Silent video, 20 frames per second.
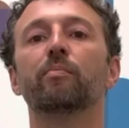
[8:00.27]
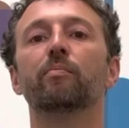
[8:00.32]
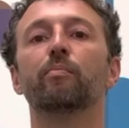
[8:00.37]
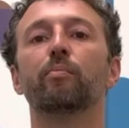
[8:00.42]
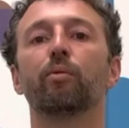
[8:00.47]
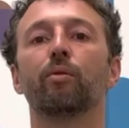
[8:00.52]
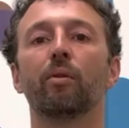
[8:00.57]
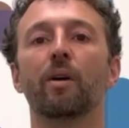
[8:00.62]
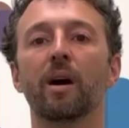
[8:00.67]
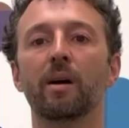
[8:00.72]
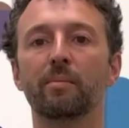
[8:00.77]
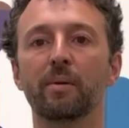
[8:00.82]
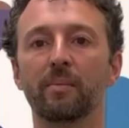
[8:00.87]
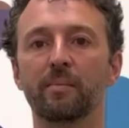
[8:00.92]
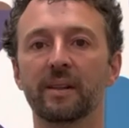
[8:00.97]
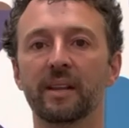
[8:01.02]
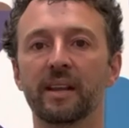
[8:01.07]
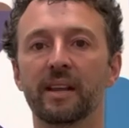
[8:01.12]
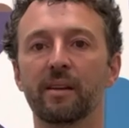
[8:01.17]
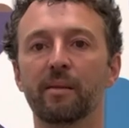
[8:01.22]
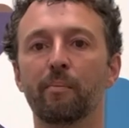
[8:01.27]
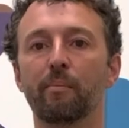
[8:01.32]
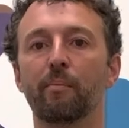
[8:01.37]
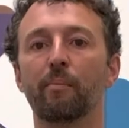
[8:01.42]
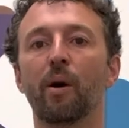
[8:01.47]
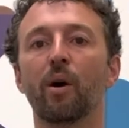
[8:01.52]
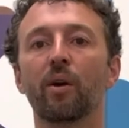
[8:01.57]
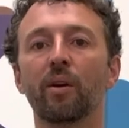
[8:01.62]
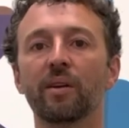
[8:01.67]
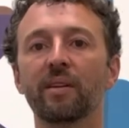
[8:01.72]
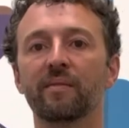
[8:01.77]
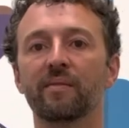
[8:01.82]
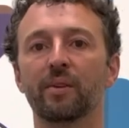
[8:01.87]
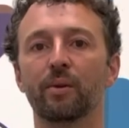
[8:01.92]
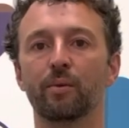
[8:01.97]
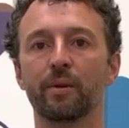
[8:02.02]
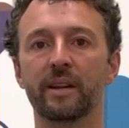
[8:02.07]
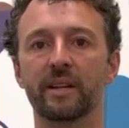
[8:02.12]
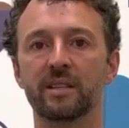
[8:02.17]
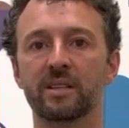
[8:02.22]
probably part of the
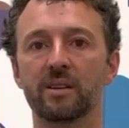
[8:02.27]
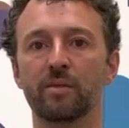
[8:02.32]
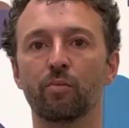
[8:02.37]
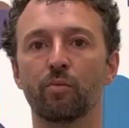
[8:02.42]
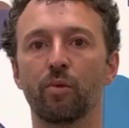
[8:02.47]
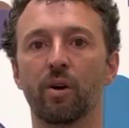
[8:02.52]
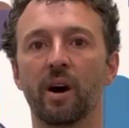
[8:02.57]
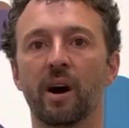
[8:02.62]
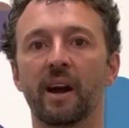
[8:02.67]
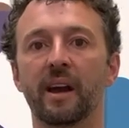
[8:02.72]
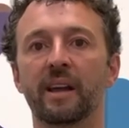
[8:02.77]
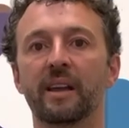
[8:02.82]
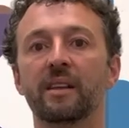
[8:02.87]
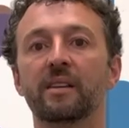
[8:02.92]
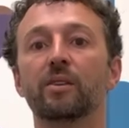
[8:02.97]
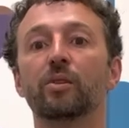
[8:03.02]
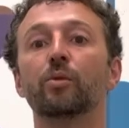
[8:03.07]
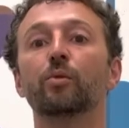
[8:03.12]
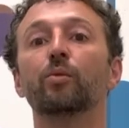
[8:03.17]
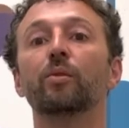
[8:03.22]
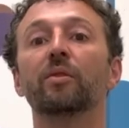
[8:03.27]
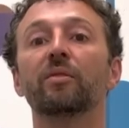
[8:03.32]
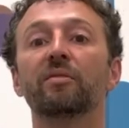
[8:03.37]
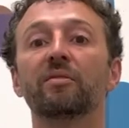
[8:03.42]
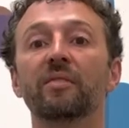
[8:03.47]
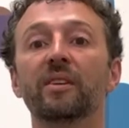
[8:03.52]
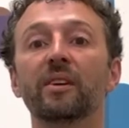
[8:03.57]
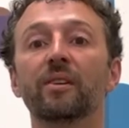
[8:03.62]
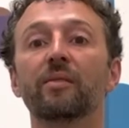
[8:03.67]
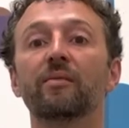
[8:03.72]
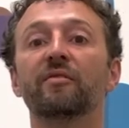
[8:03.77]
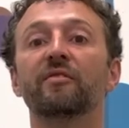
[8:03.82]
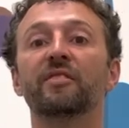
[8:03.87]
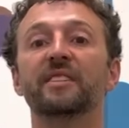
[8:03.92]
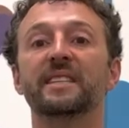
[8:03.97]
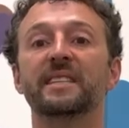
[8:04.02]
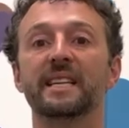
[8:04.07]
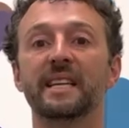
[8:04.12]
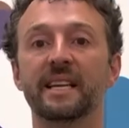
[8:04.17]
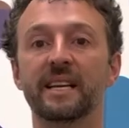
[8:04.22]
reason why you will feel
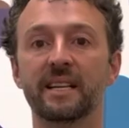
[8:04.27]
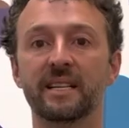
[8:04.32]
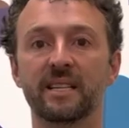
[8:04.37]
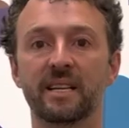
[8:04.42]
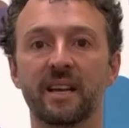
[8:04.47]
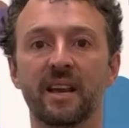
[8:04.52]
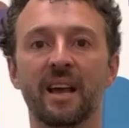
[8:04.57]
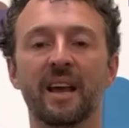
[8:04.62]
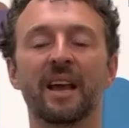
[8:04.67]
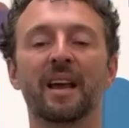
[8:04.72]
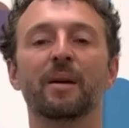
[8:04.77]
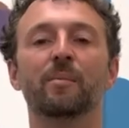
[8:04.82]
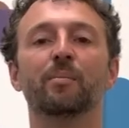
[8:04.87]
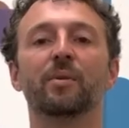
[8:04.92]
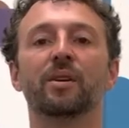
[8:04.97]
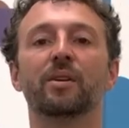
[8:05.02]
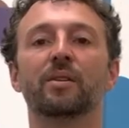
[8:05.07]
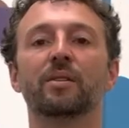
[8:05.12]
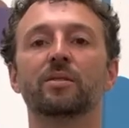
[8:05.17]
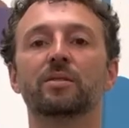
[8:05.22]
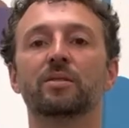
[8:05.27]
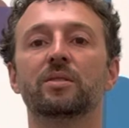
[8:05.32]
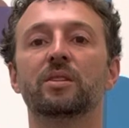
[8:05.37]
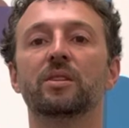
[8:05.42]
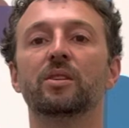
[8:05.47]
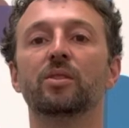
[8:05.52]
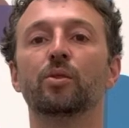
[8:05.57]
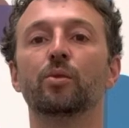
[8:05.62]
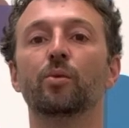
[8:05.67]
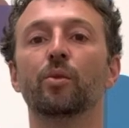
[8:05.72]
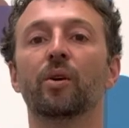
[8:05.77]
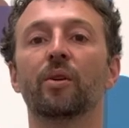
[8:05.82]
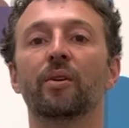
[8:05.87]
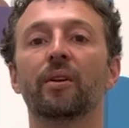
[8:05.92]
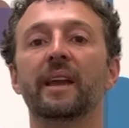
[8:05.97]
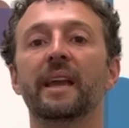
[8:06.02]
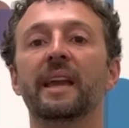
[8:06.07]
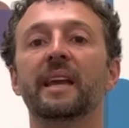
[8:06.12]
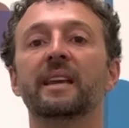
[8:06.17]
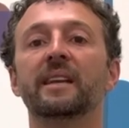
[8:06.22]
fatigued, because you are
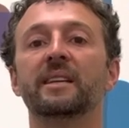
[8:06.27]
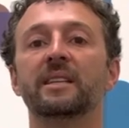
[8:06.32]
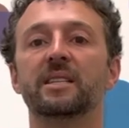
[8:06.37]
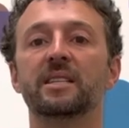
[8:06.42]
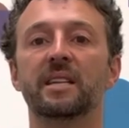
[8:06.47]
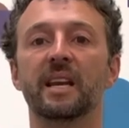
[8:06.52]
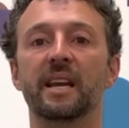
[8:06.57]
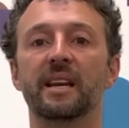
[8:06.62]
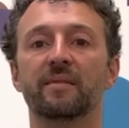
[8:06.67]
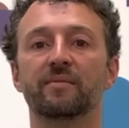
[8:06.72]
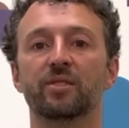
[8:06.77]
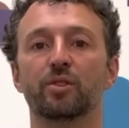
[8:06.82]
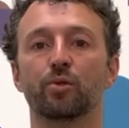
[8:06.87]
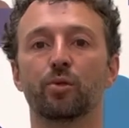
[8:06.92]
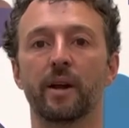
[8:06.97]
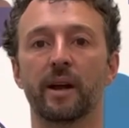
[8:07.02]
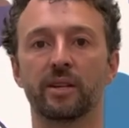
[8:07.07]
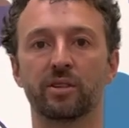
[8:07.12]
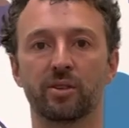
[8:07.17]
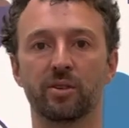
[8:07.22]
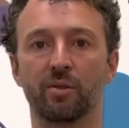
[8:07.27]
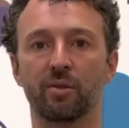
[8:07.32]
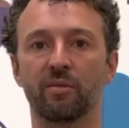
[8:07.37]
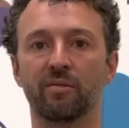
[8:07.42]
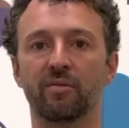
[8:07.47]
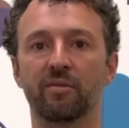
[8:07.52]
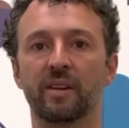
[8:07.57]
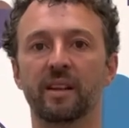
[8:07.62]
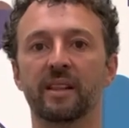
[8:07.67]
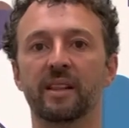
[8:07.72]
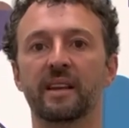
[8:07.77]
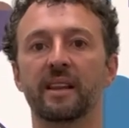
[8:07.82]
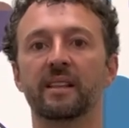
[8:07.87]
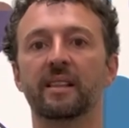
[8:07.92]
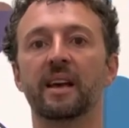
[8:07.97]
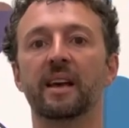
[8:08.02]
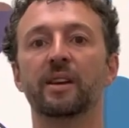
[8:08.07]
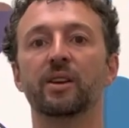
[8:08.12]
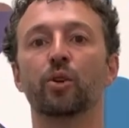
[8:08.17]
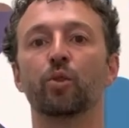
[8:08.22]
in a state of stress. You're feeling
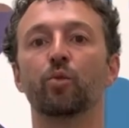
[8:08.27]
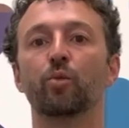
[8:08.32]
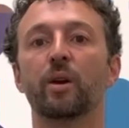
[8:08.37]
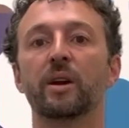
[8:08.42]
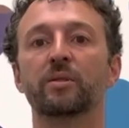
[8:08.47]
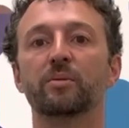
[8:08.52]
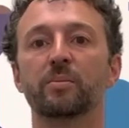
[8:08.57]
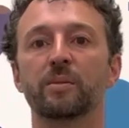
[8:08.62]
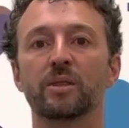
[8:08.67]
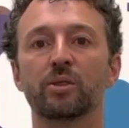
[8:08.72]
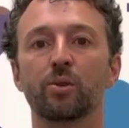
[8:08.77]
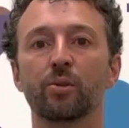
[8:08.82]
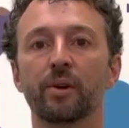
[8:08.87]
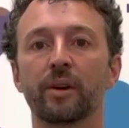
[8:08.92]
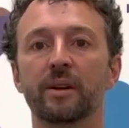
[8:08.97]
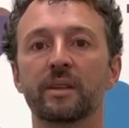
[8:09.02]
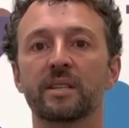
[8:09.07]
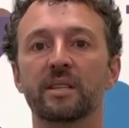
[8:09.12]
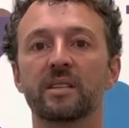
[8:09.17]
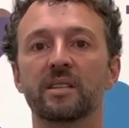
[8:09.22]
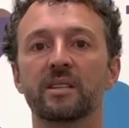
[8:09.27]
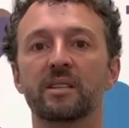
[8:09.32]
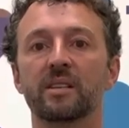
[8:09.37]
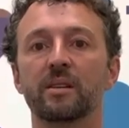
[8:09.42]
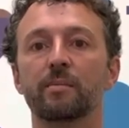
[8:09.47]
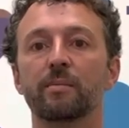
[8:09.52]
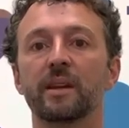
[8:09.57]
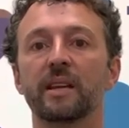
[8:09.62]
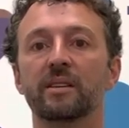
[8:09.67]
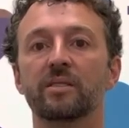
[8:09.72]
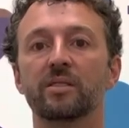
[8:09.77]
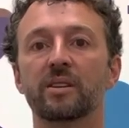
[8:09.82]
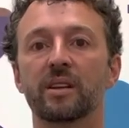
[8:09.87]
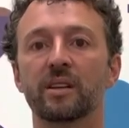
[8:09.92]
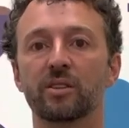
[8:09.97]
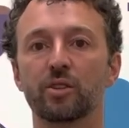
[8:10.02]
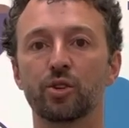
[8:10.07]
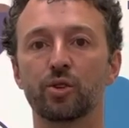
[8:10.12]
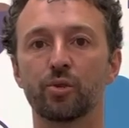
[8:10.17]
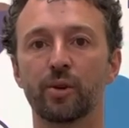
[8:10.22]
that your respiratory system is
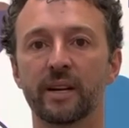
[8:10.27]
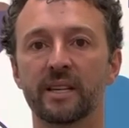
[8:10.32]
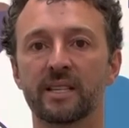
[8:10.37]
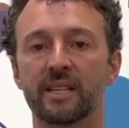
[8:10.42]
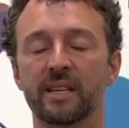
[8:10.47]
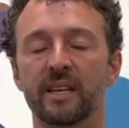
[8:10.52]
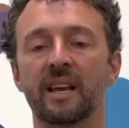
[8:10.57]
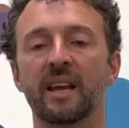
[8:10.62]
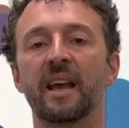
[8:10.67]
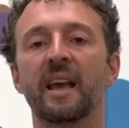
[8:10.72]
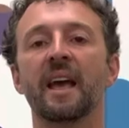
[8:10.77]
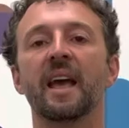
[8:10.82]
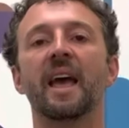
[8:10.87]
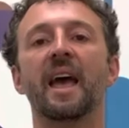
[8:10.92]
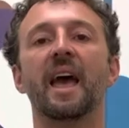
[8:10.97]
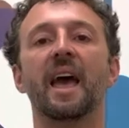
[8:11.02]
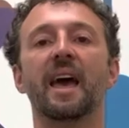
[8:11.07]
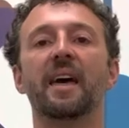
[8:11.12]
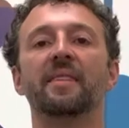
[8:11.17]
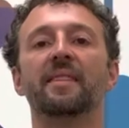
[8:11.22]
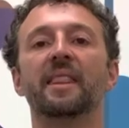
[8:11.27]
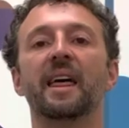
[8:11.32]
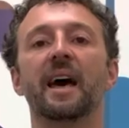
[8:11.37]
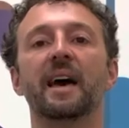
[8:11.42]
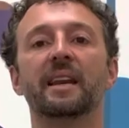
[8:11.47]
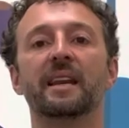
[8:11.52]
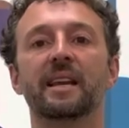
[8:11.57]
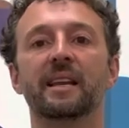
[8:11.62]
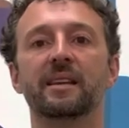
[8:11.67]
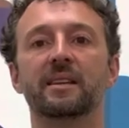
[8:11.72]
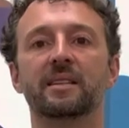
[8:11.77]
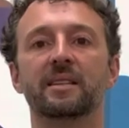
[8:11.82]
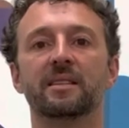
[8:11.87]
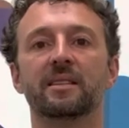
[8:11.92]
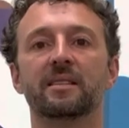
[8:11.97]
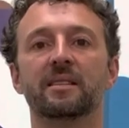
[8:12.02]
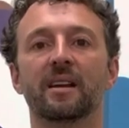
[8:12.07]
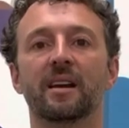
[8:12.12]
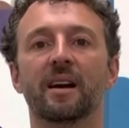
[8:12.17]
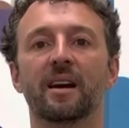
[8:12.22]
constricted, and that
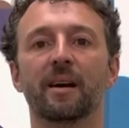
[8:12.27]
is